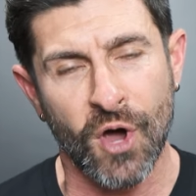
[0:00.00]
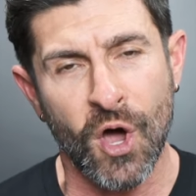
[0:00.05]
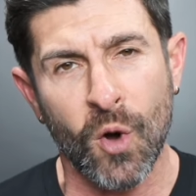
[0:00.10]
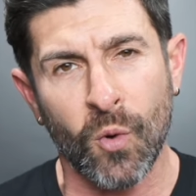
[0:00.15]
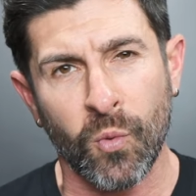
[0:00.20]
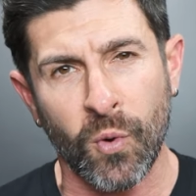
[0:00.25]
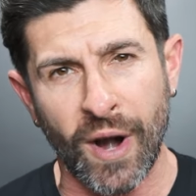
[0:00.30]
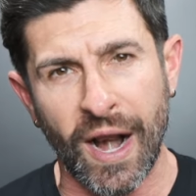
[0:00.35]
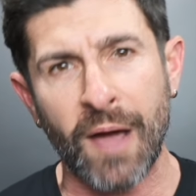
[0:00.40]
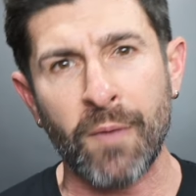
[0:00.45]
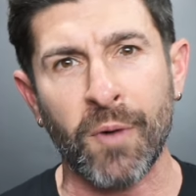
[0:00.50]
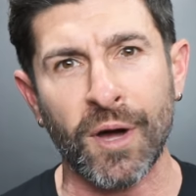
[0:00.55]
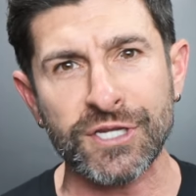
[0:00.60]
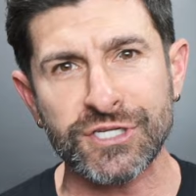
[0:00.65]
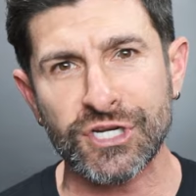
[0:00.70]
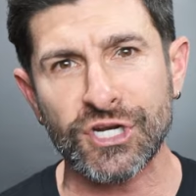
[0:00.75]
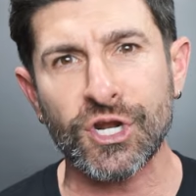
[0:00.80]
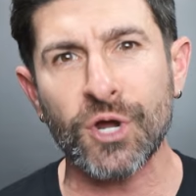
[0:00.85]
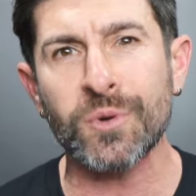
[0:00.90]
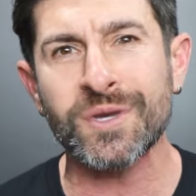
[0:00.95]
What I want
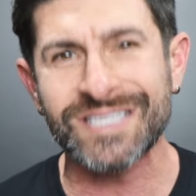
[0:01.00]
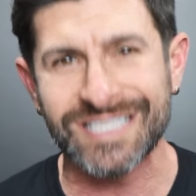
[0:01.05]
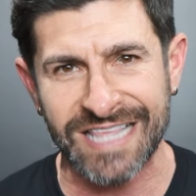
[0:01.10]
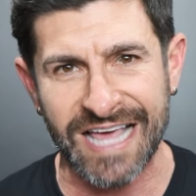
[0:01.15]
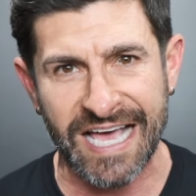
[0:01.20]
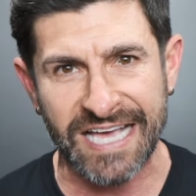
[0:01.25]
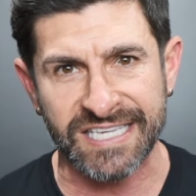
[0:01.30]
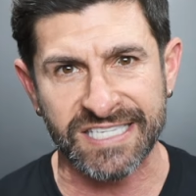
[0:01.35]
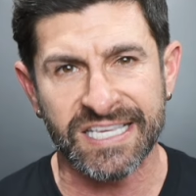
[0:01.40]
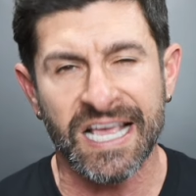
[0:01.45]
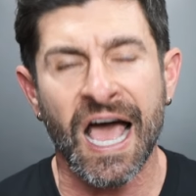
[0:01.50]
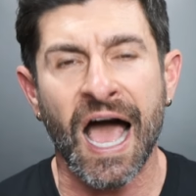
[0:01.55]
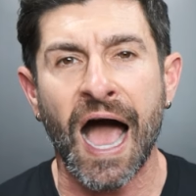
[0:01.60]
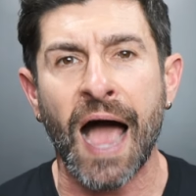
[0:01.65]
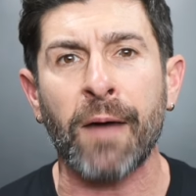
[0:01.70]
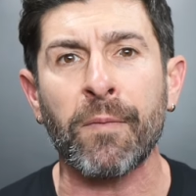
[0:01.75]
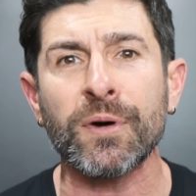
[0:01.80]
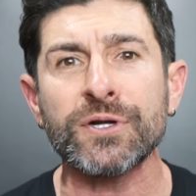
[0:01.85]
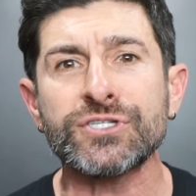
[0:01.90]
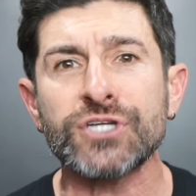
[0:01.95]
you to do is this
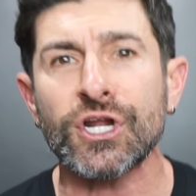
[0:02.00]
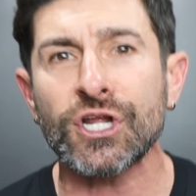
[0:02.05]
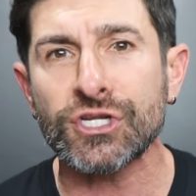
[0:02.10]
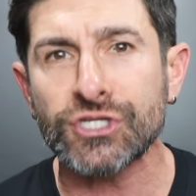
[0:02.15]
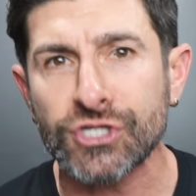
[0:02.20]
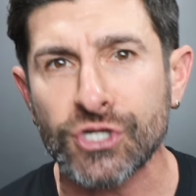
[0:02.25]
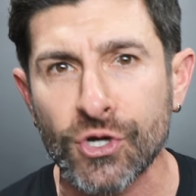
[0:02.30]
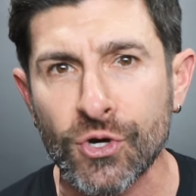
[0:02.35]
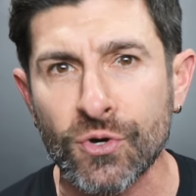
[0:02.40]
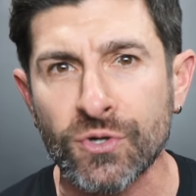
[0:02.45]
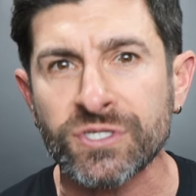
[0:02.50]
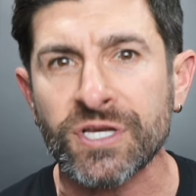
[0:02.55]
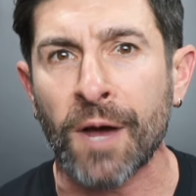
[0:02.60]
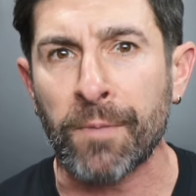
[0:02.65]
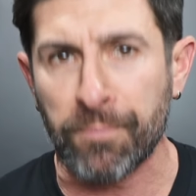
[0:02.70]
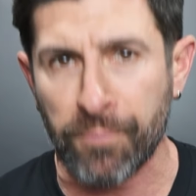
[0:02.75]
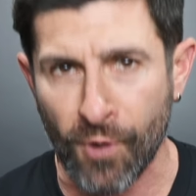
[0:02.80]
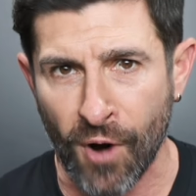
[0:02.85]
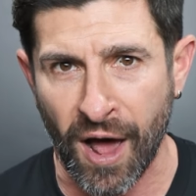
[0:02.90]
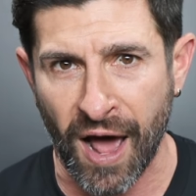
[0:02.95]
I want you to choose a
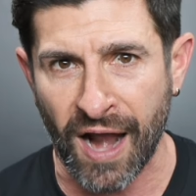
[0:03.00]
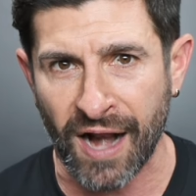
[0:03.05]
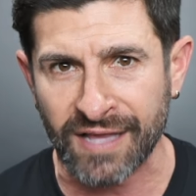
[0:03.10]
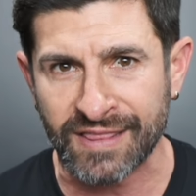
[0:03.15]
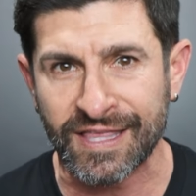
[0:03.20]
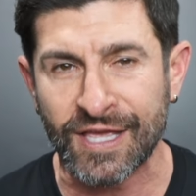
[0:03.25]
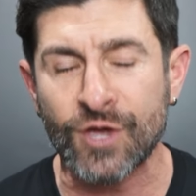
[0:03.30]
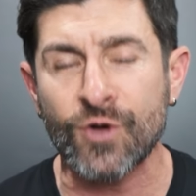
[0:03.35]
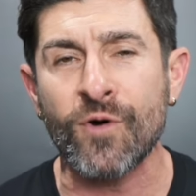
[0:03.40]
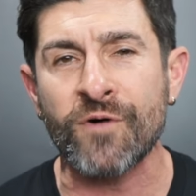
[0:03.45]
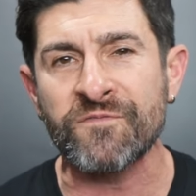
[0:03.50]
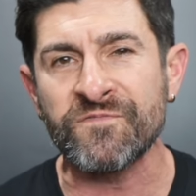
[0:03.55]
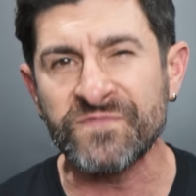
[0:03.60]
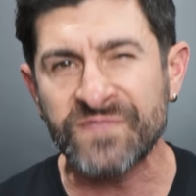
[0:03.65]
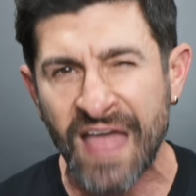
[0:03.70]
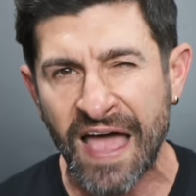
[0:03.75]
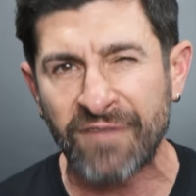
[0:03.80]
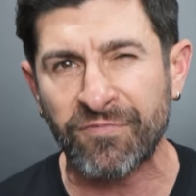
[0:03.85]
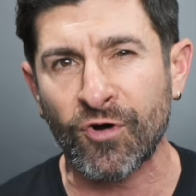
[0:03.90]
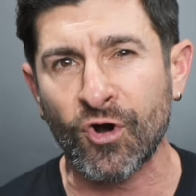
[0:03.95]
product that you have
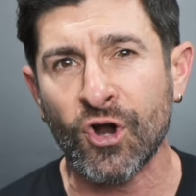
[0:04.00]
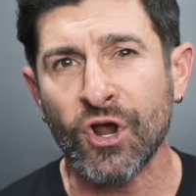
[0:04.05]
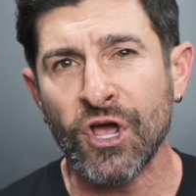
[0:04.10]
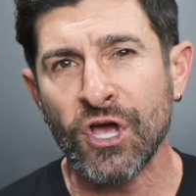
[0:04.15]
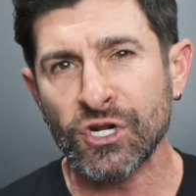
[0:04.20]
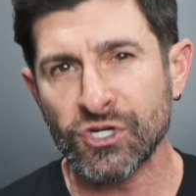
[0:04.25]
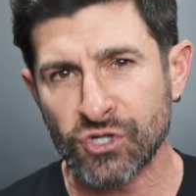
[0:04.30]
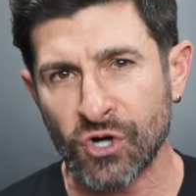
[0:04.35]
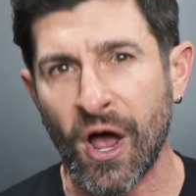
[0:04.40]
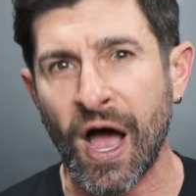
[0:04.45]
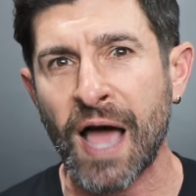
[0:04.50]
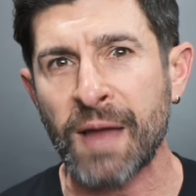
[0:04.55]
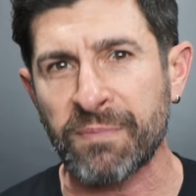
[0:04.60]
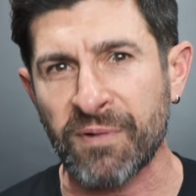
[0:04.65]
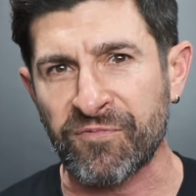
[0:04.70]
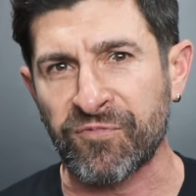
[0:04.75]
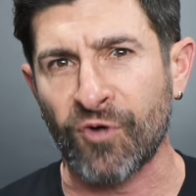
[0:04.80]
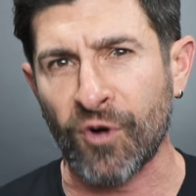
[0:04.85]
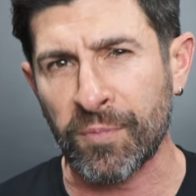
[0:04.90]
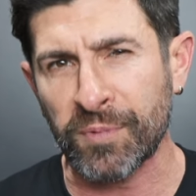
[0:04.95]
never tried
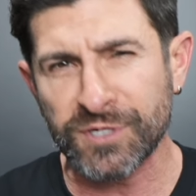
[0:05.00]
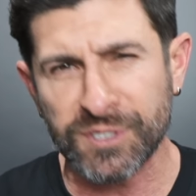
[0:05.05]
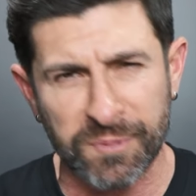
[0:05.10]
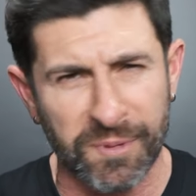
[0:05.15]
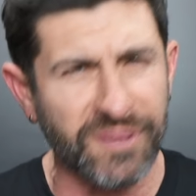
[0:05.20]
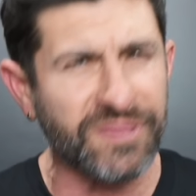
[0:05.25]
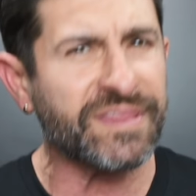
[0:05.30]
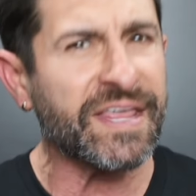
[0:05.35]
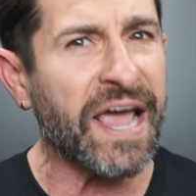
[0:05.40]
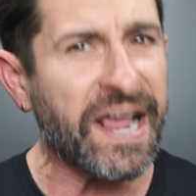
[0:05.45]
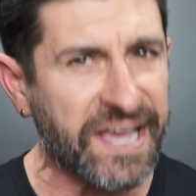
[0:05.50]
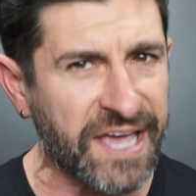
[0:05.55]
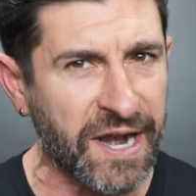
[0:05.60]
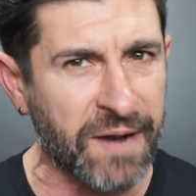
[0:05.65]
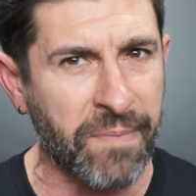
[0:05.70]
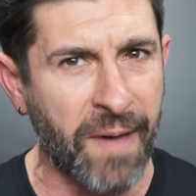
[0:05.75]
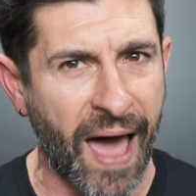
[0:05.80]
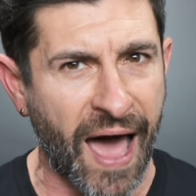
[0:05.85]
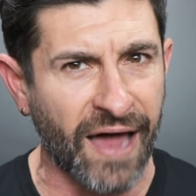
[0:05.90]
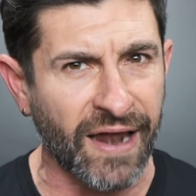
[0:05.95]
before, but you've been thinking
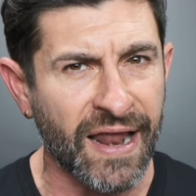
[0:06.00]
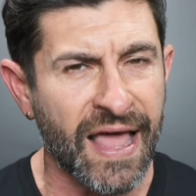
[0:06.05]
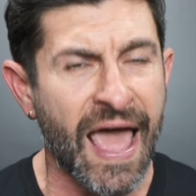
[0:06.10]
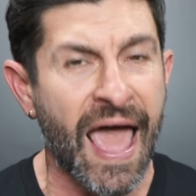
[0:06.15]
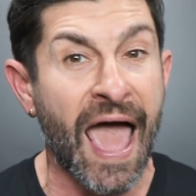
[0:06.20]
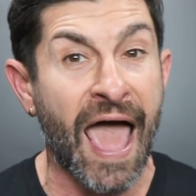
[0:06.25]
about.